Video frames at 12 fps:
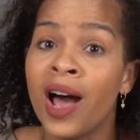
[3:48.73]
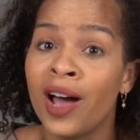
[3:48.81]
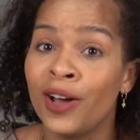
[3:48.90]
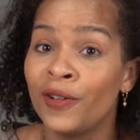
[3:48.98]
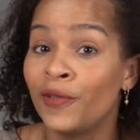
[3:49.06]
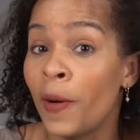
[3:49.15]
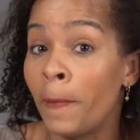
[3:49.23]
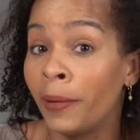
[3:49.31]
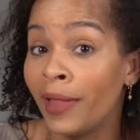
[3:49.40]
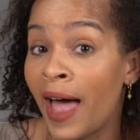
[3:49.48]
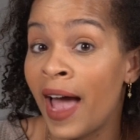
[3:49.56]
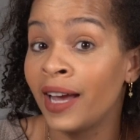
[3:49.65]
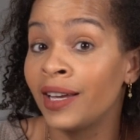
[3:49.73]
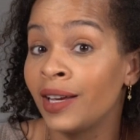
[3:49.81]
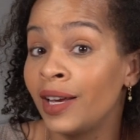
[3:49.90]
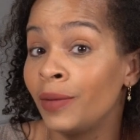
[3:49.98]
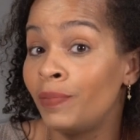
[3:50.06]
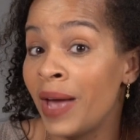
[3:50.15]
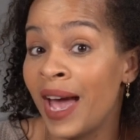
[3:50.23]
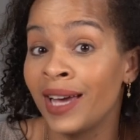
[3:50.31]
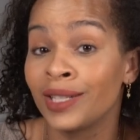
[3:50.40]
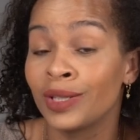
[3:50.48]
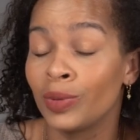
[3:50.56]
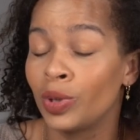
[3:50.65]
of black
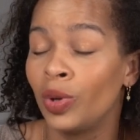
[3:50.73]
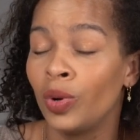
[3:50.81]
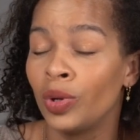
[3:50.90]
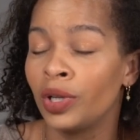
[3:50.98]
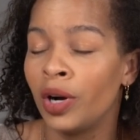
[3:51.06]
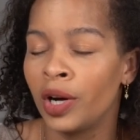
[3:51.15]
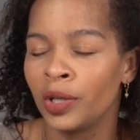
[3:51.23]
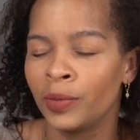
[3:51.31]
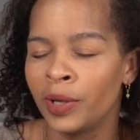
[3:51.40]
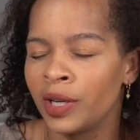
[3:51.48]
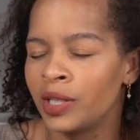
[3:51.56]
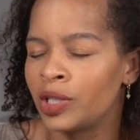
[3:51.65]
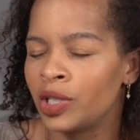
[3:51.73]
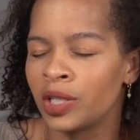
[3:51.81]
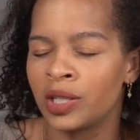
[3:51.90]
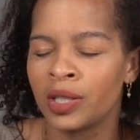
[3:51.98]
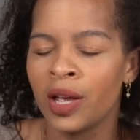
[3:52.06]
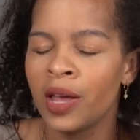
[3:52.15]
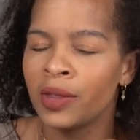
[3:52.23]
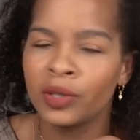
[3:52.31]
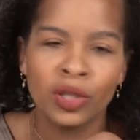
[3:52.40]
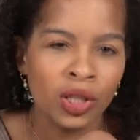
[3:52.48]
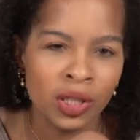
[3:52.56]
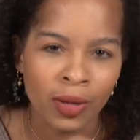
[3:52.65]
bags with gold hardware. There's
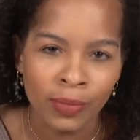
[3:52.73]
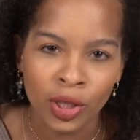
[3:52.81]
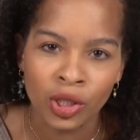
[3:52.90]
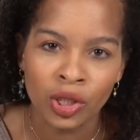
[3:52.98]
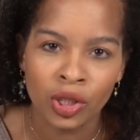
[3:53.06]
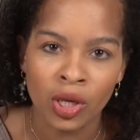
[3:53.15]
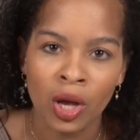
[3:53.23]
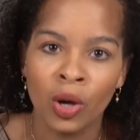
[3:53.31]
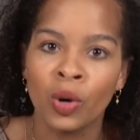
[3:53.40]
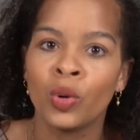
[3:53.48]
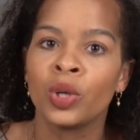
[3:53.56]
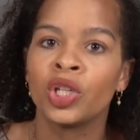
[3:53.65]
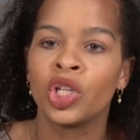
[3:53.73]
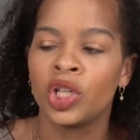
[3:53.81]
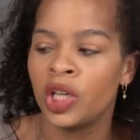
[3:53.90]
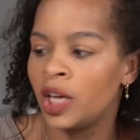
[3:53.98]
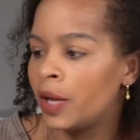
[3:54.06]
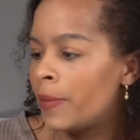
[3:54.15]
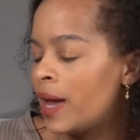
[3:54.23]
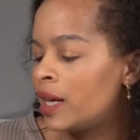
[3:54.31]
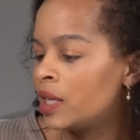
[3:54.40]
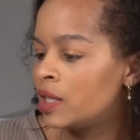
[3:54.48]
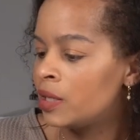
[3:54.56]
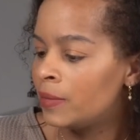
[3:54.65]
just something so chic about
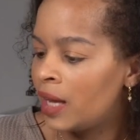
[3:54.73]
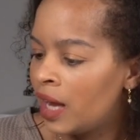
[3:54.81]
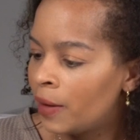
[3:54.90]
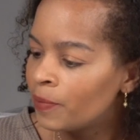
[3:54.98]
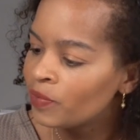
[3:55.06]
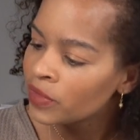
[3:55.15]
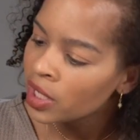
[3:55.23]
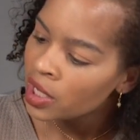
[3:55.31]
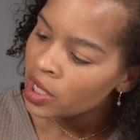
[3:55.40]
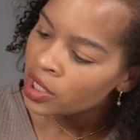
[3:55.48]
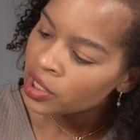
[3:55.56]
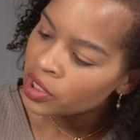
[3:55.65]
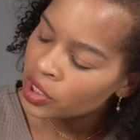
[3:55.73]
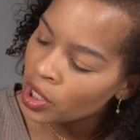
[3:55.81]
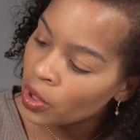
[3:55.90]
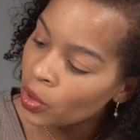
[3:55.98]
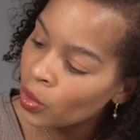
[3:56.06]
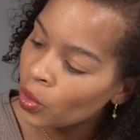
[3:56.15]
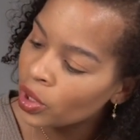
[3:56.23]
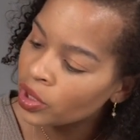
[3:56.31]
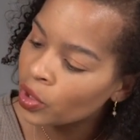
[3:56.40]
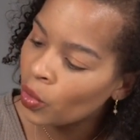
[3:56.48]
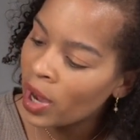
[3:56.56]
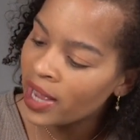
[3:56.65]
it to me. So
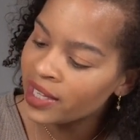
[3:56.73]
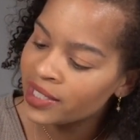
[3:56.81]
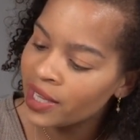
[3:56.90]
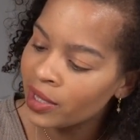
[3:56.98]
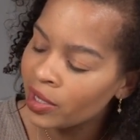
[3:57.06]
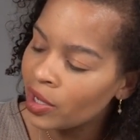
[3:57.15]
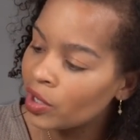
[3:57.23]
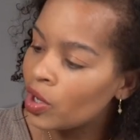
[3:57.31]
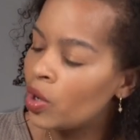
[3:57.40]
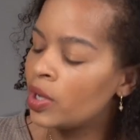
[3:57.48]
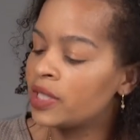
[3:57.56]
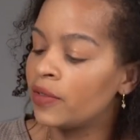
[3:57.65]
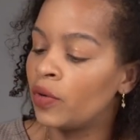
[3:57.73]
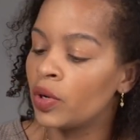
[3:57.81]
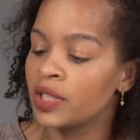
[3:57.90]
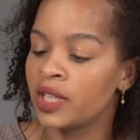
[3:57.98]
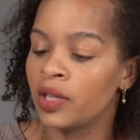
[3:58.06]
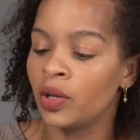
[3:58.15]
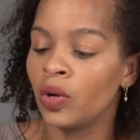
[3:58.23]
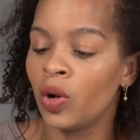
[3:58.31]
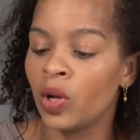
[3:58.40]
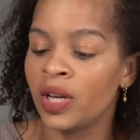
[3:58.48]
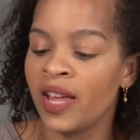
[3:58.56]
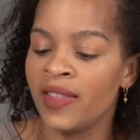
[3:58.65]
the YSL logo is of course in the
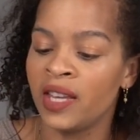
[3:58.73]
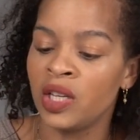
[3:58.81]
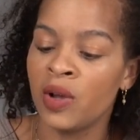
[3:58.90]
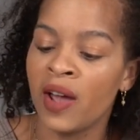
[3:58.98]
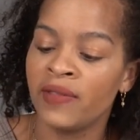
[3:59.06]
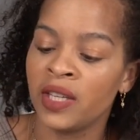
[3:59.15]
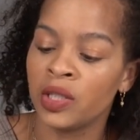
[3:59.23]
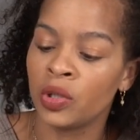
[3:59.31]
gold, and then you have these